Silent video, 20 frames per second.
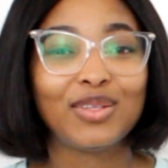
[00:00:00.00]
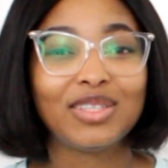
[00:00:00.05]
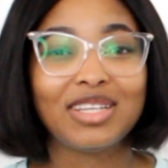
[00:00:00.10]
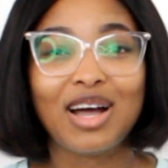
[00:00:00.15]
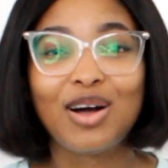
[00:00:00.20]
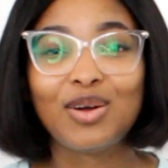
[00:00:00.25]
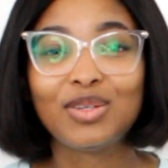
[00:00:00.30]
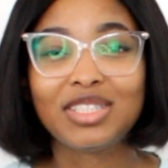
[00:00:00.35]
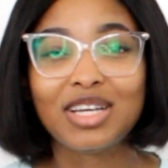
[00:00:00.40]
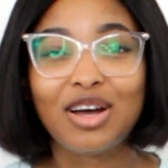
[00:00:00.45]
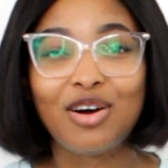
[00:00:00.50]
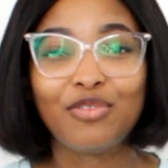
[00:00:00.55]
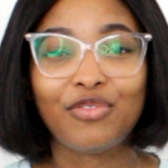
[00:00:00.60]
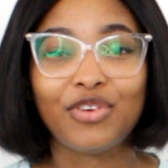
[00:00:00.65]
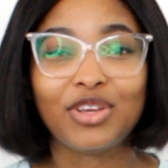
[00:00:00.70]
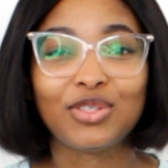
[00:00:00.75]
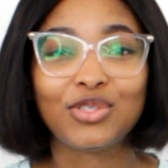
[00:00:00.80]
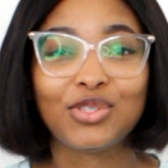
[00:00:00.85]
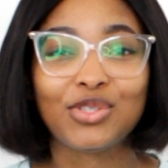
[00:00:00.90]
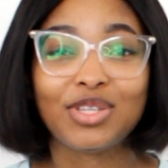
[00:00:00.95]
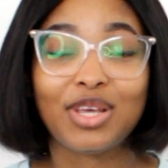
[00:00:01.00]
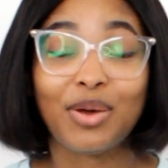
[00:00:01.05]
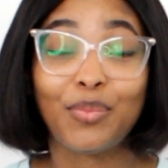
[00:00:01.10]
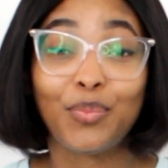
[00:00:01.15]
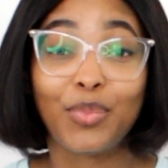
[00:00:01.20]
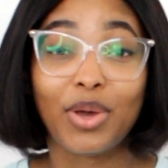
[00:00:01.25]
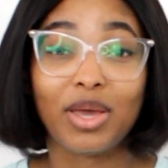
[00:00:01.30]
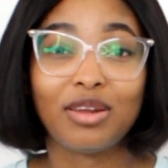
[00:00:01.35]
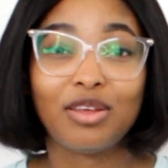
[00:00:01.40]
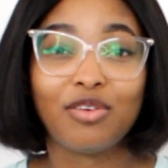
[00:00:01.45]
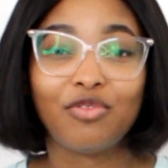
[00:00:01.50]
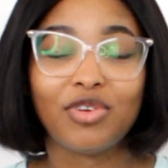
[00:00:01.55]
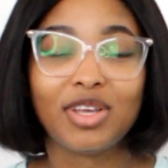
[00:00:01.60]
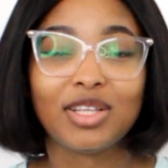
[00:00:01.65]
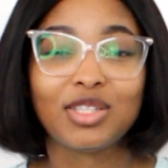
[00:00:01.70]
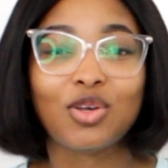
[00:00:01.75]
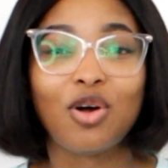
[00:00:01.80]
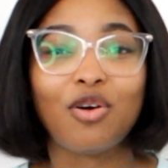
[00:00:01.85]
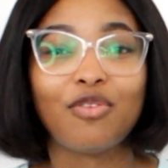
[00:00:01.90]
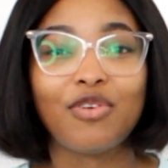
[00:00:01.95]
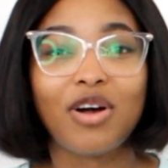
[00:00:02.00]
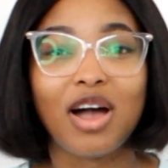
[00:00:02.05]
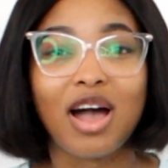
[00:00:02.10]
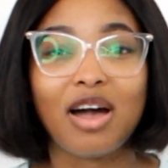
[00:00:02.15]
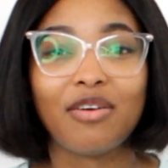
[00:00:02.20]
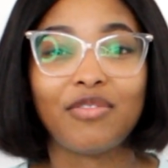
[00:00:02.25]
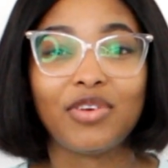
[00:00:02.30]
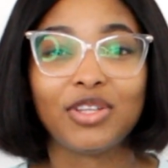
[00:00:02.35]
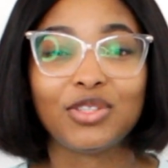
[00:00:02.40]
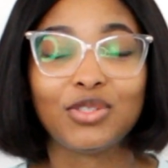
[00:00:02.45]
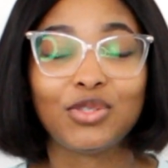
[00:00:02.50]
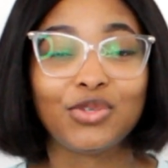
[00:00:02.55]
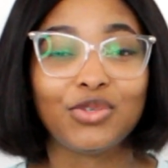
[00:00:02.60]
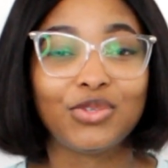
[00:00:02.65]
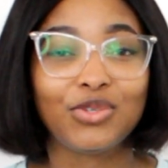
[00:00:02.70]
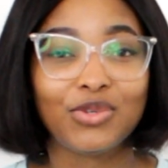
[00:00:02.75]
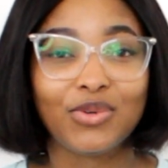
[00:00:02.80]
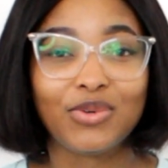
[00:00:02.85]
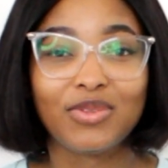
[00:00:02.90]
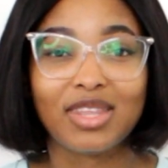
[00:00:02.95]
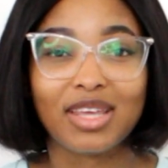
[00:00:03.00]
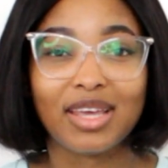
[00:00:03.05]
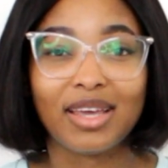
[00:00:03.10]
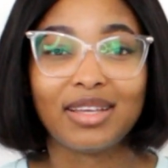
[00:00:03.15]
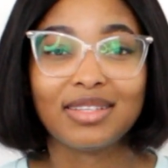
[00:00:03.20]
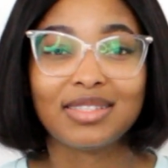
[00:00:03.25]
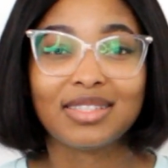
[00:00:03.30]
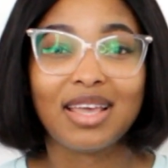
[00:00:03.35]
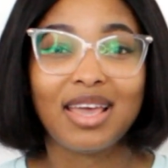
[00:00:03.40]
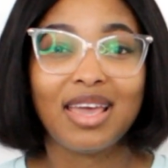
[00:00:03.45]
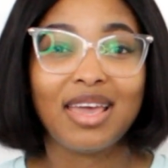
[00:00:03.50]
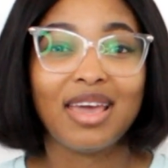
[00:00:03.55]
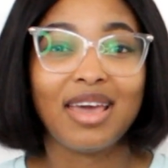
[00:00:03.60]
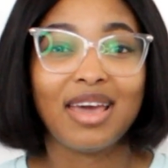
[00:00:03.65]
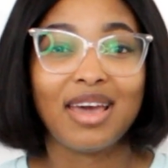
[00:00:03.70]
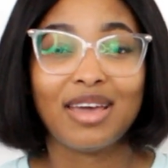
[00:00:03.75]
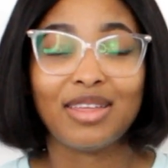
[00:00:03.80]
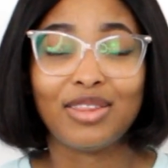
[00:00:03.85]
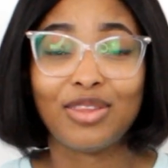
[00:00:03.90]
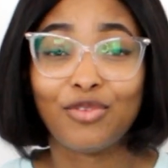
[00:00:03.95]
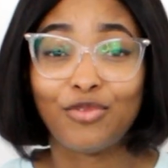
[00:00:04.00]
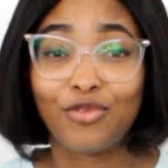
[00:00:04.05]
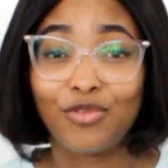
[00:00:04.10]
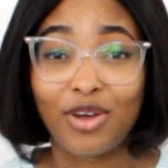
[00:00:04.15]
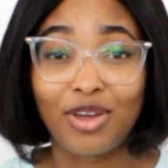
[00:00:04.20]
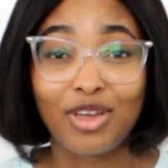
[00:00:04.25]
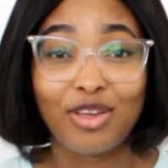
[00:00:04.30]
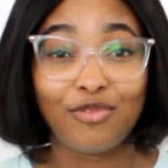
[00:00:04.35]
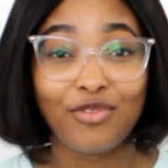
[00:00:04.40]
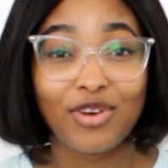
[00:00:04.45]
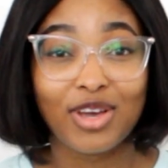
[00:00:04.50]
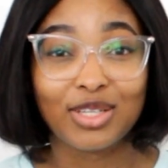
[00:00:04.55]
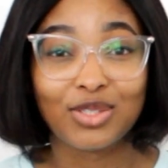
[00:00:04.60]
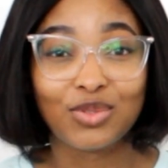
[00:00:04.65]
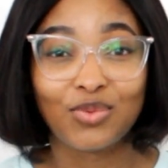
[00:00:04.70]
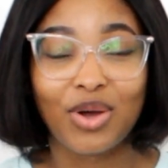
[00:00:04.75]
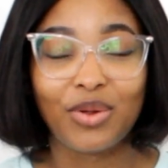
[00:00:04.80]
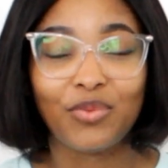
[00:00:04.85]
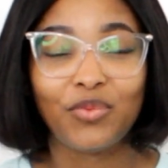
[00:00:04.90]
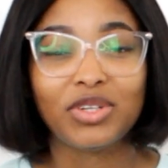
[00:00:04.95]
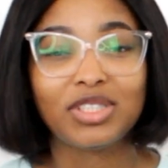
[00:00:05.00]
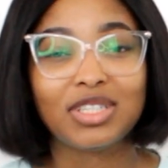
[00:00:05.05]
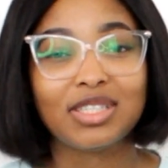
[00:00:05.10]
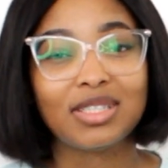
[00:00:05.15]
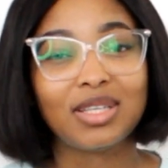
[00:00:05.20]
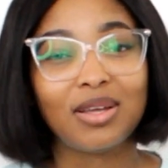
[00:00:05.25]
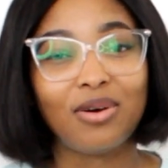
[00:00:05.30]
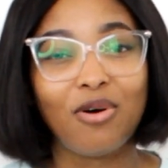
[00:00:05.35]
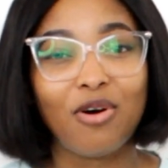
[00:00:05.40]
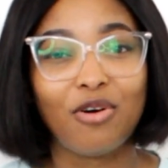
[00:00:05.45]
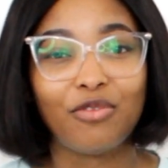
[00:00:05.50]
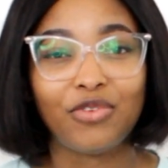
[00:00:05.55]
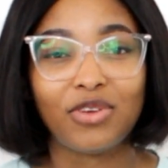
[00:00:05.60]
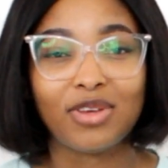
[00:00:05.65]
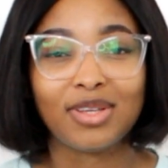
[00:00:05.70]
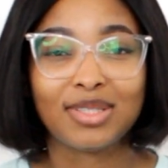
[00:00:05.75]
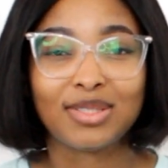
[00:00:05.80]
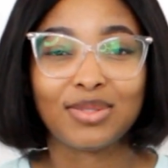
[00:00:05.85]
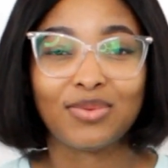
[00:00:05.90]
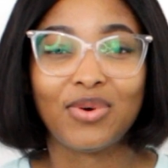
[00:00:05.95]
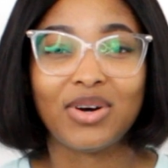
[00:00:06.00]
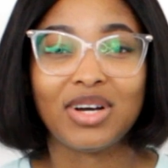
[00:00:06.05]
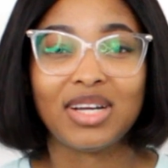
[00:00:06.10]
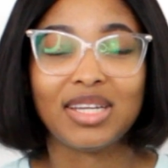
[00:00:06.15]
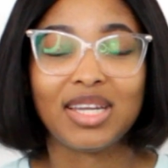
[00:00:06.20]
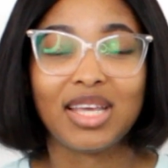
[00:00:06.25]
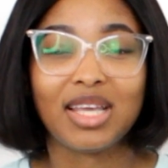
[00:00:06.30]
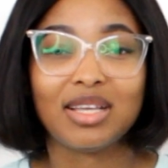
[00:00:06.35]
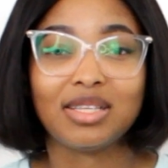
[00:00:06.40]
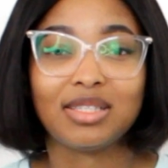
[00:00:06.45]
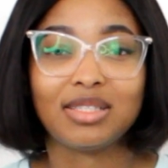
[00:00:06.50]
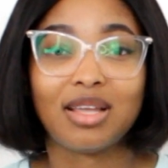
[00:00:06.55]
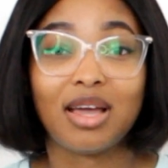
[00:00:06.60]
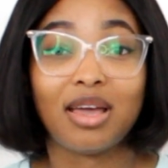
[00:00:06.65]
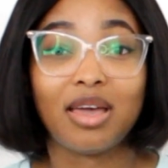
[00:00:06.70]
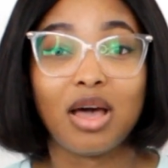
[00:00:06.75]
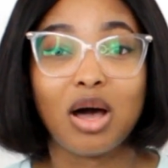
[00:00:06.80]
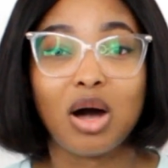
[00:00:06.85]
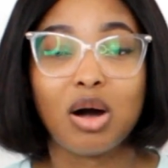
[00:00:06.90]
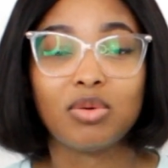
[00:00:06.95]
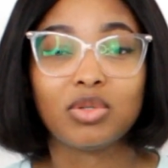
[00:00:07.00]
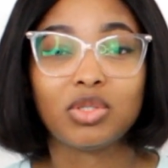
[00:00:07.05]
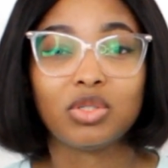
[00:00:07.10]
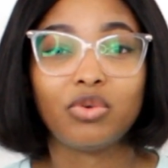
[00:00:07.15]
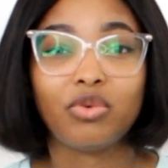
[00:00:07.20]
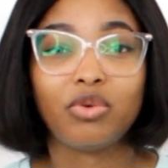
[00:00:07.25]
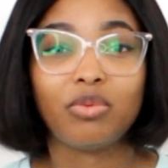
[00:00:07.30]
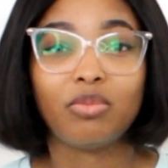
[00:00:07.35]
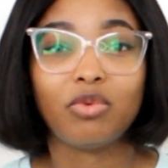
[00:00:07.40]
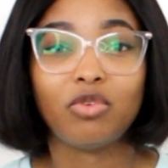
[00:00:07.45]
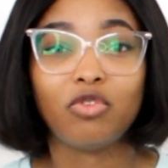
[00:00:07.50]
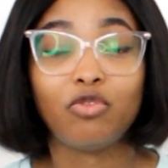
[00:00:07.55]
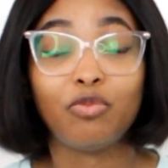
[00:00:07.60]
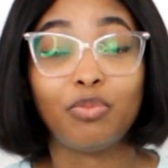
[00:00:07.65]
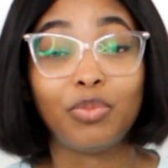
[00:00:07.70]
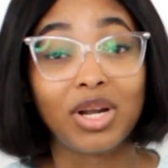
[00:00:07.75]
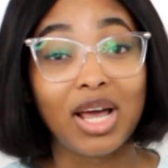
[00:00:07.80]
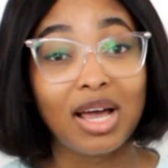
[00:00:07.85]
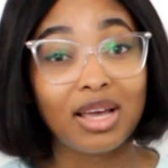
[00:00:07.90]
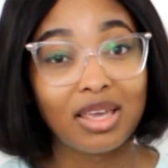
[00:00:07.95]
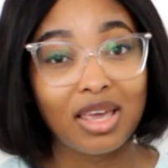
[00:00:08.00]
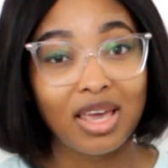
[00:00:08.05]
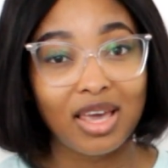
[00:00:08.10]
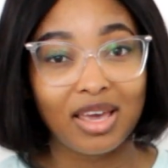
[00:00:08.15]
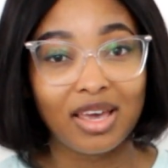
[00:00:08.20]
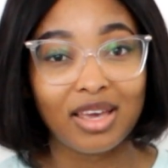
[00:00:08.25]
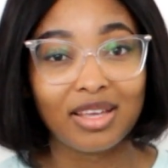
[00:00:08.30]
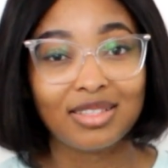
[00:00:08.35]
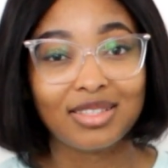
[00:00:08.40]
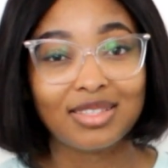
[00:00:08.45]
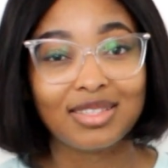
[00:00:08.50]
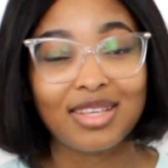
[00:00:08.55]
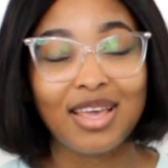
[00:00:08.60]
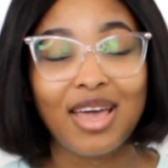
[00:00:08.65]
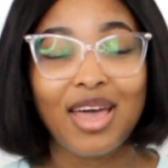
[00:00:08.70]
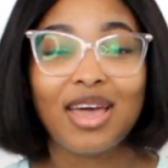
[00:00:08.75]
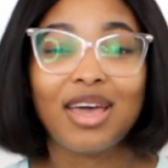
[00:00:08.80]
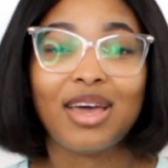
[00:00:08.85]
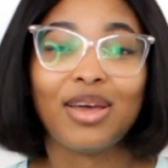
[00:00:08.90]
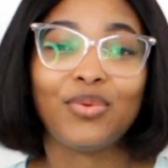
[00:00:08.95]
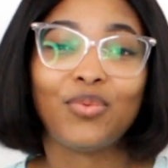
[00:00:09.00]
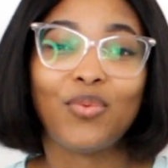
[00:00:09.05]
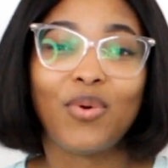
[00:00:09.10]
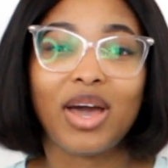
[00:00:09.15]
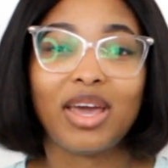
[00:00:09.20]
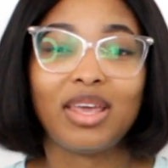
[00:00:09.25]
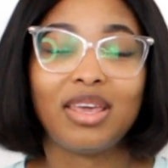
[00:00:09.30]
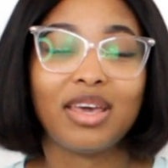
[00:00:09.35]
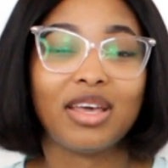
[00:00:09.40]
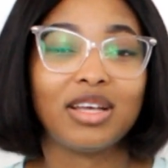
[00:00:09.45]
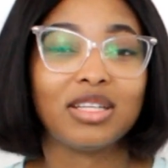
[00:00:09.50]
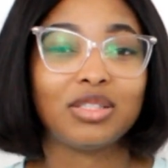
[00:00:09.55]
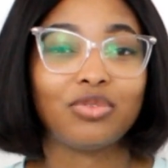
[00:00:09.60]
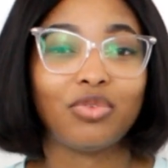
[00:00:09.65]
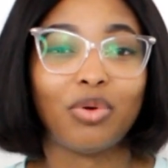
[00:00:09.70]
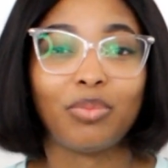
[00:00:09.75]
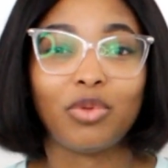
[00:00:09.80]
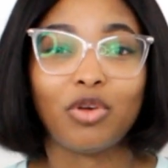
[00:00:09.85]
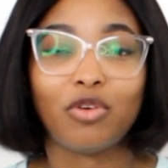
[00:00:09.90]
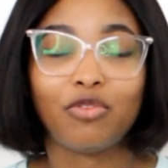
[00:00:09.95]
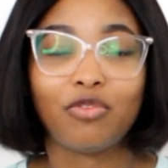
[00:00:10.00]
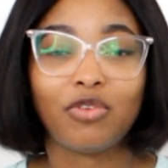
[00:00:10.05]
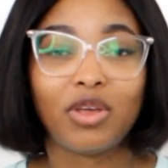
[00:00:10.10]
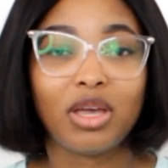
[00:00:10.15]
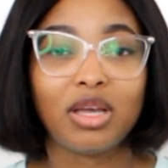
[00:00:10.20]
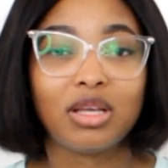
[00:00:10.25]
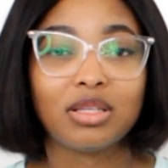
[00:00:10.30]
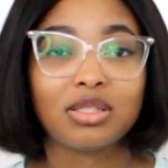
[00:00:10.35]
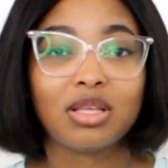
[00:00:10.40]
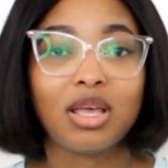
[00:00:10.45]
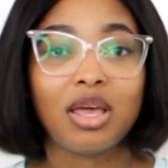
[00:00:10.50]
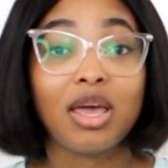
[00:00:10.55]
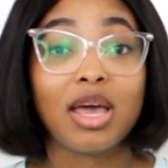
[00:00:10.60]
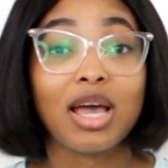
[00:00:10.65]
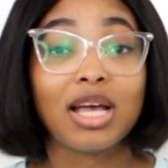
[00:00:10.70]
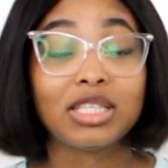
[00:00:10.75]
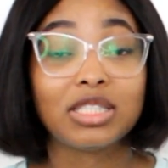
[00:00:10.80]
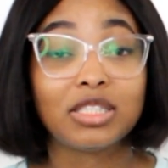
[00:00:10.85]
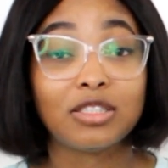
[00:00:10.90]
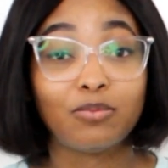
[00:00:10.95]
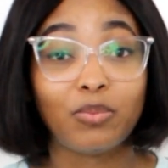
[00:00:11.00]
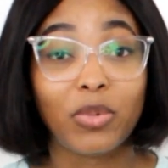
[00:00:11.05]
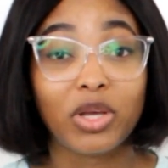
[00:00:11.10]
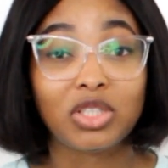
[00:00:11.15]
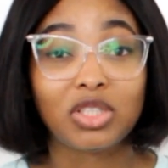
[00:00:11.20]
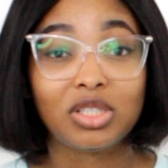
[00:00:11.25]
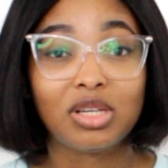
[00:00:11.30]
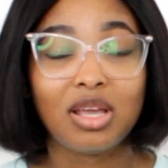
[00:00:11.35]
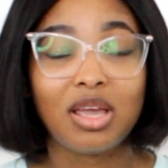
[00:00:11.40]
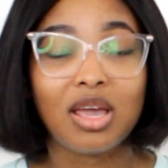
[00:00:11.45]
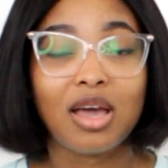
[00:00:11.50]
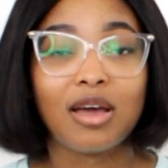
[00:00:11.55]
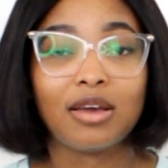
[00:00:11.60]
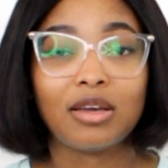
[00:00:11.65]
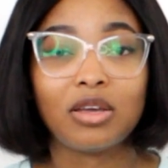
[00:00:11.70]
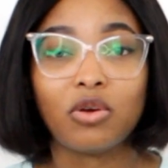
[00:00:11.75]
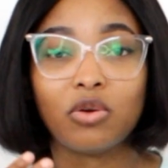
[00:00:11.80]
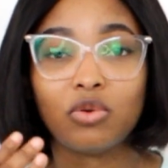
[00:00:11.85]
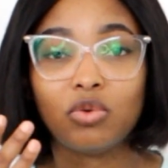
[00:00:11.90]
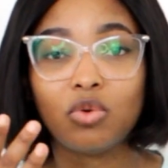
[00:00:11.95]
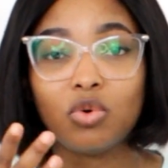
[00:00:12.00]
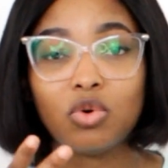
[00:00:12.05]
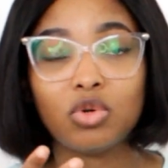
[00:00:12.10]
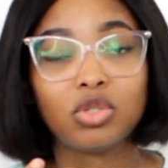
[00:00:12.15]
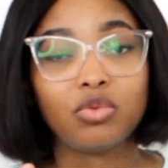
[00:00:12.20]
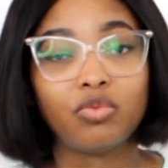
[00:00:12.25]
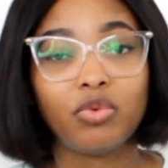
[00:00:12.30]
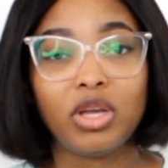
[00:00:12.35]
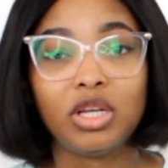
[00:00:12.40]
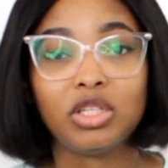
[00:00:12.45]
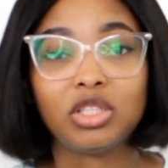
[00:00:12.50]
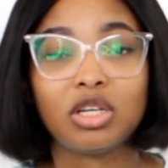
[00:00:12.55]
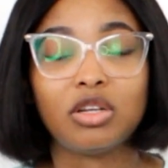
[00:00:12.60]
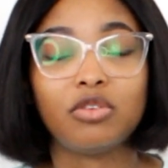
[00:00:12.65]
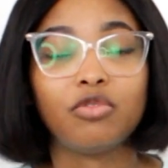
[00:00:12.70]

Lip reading: now delve into the benefits of having to do this, and the very first one, which is the obvious one, is that it helps to remove blackheads and whiteheads from your face, especially at your nose region.